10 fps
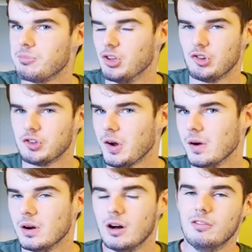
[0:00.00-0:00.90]
the
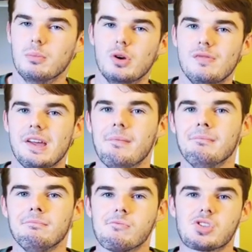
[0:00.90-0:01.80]
start of the movie
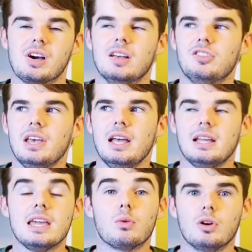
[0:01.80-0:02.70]
because
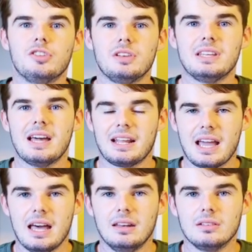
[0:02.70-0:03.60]
it was yet
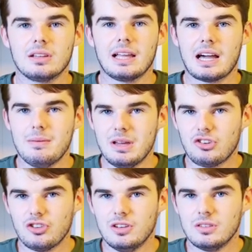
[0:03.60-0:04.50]
again, like I
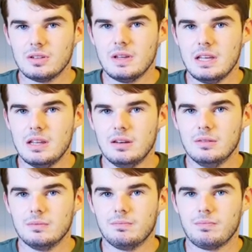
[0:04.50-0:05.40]
mentioned
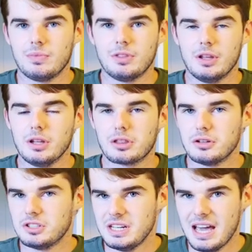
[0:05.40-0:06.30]
in the
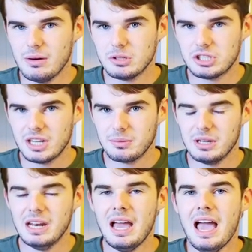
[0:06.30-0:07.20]
13 hours
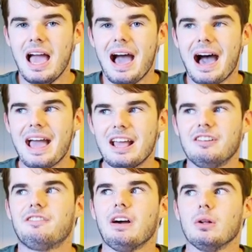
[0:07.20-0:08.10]
segment,
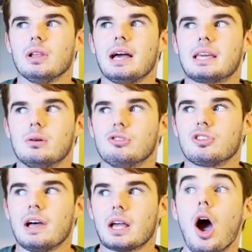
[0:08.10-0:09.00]
it felt like it
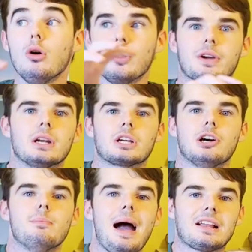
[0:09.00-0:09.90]
was like, oh, they're going to
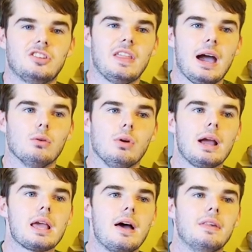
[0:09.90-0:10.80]
come back to that,
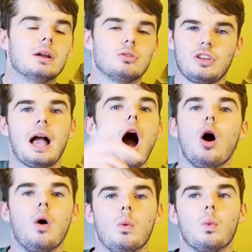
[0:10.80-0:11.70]
right? And then it was like,
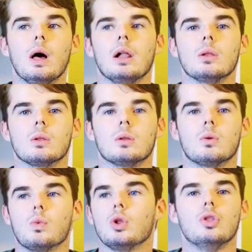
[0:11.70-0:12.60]
oh, well,
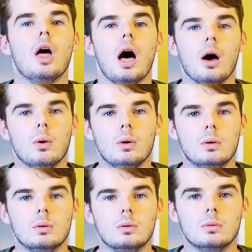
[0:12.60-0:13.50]
well, no.
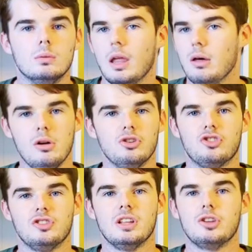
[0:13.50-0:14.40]
No, they're,
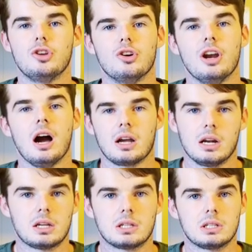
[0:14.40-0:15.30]
they're not
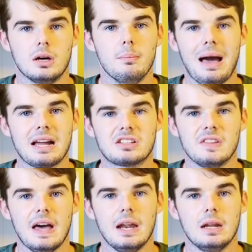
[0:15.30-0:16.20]
going to come back to
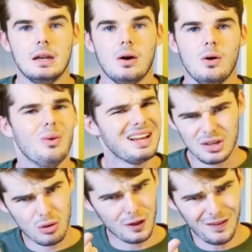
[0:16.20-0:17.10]
that at all. What?
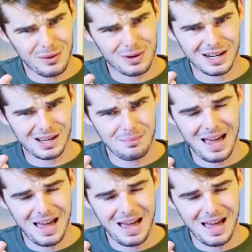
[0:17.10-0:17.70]
You thought they were going to come